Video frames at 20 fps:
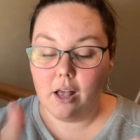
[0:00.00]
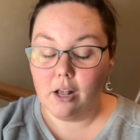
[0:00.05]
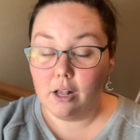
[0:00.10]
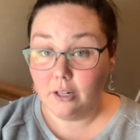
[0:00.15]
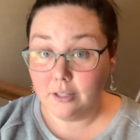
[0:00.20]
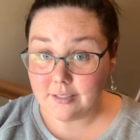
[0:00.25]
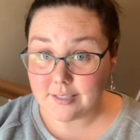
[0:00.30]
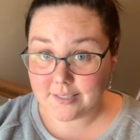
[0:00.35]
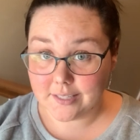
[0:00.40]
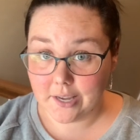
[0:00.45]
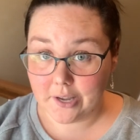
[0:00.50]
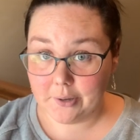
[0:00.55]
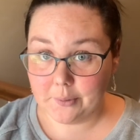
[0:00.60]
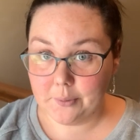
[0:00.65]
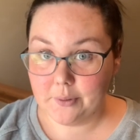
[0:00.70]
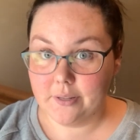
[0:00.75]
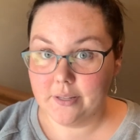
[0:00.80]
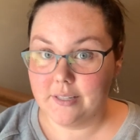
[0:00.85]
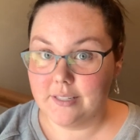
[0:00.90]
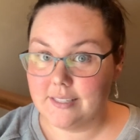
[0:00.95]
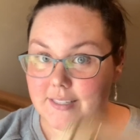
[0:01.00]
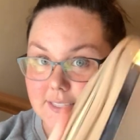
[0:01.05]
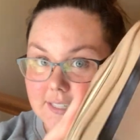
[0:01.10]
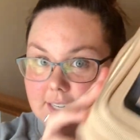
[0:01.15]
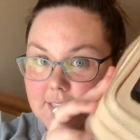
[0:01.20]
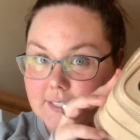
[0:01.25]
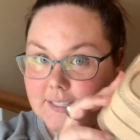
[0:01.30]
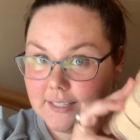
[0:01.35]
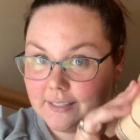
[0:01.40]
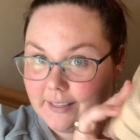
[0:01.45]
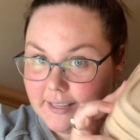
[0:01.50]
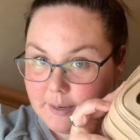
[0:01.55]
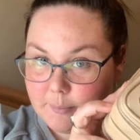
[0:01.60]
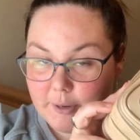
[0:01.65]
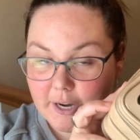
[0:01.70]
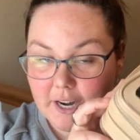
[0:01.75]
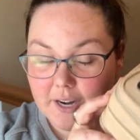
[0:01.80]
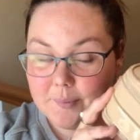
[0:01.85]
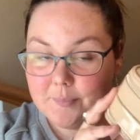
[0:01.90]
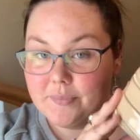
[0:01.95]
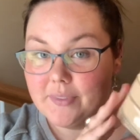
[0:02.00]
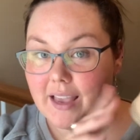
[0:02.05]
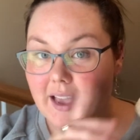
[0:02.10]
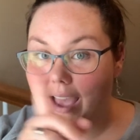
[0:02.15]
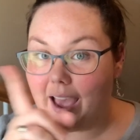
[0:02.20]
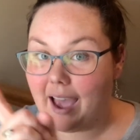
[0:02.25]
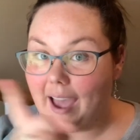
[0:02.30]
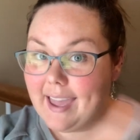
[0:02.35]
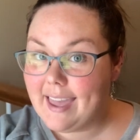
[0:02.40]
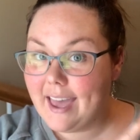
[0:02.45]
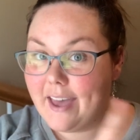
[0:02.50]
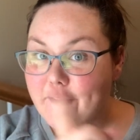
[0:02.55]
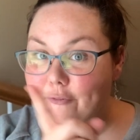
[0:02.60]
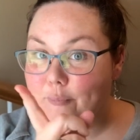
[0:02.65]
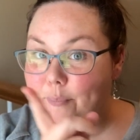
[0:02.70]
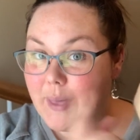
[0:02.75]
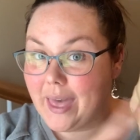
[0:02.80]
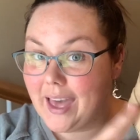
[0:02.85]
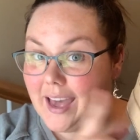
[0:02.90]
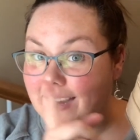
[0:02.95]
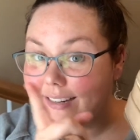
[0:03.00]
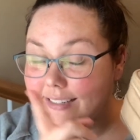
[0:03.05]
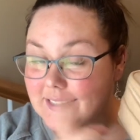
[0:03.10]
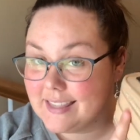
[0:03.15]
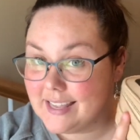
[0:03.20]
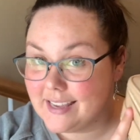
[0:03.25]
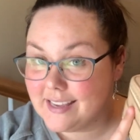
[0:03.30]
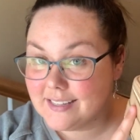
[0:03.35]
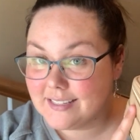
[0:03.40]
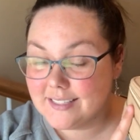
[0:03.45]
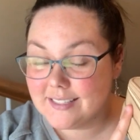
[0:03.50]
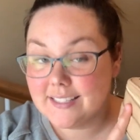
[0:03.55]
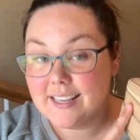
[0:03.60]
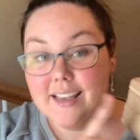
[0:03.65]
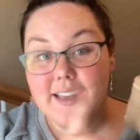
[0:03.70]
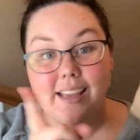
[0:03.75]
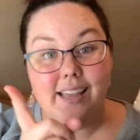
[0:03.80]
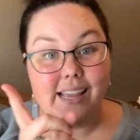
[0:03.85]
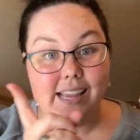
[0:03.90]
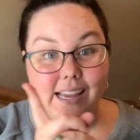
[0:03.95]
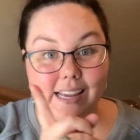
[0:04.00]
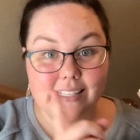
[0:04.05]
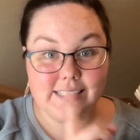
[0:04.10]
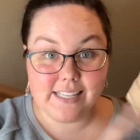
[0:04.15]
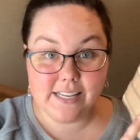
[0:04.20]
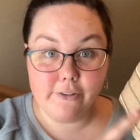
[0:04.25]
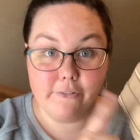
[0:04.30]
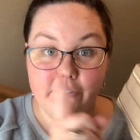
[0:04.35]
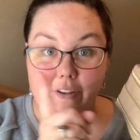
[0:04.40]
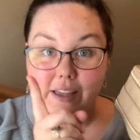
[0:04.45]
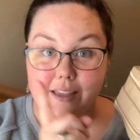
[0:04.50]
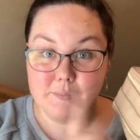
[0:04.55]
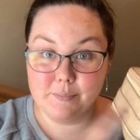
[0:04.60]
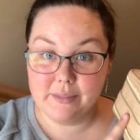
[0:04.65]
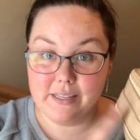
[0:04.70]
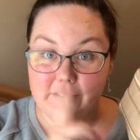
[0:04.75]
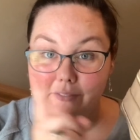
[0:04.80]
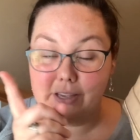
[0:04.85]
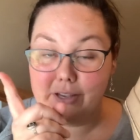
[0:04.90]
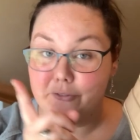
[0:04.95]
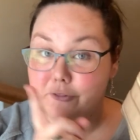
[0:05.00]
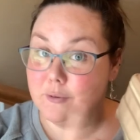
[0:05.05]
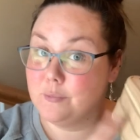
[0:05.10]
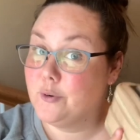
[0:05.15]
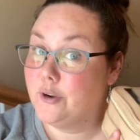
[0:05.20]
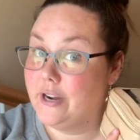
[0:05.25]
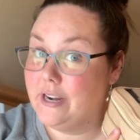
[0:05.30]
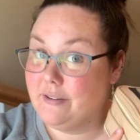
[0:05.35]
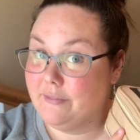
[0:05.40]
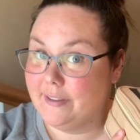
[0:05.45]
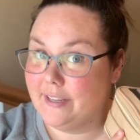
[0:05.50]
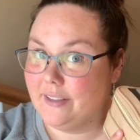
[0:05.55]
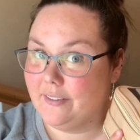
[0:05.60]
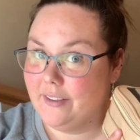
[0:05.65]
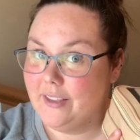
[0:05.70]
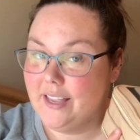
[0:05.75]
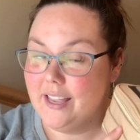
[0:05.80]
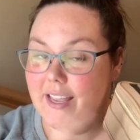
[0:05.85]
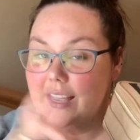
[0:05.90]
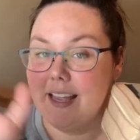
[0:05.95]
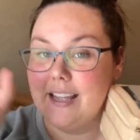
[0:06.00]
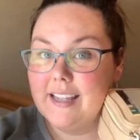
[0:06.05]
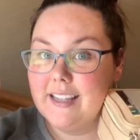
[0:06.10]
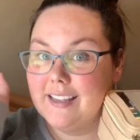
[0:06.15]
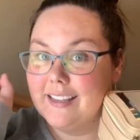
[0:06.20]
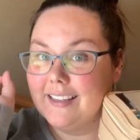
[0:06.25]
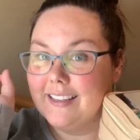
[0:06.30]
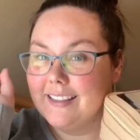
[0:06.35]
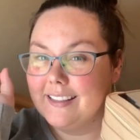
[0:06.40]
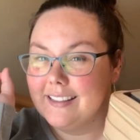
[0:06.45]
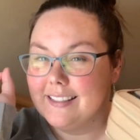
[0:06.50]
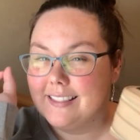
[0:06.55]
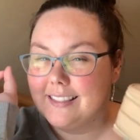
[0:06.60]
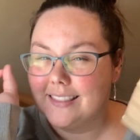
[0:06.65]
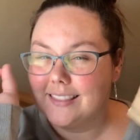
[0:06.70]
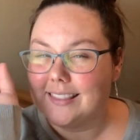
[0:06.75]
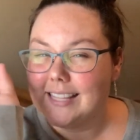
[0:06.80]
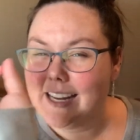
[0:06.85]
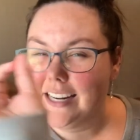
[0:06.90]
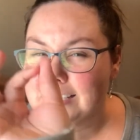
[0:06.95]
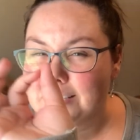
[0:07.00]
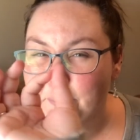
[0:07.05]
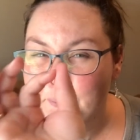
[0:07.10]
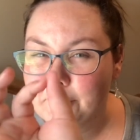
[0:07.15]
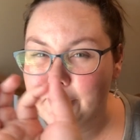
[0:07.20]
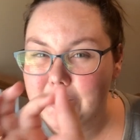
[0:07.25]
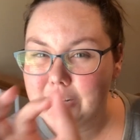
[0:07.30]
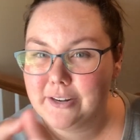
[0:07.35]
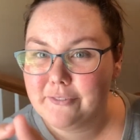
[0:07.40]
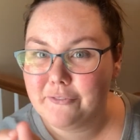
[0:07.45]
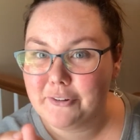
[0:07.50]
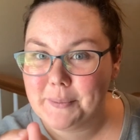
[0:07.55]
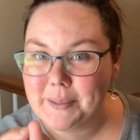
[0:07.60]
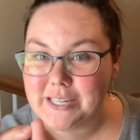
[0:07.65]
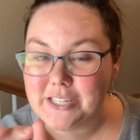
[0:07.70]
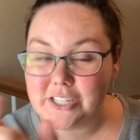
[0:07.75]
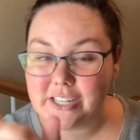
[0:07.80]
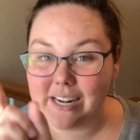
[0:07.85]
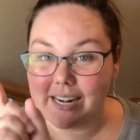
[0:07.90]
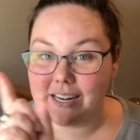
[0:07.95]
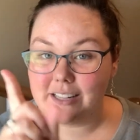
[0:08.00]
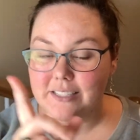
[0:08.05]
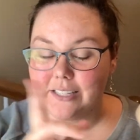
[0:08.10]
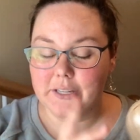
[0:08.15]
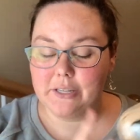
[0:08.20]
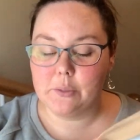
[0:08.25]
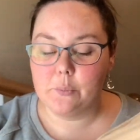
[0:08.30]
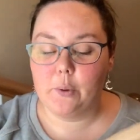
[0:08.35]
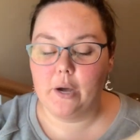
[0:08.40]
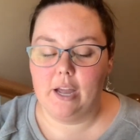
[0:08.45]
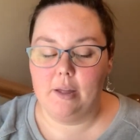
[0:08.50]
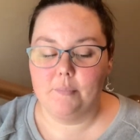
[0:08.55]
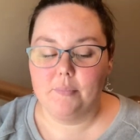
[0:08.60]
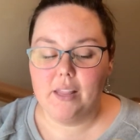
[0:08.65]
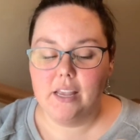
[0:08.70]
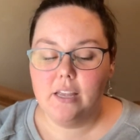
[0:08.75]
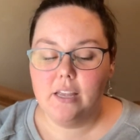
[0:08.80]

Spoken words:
Also, disclaimer, I have packed this as if I am leaving from Greenville. That is important information, and I'll tell you why.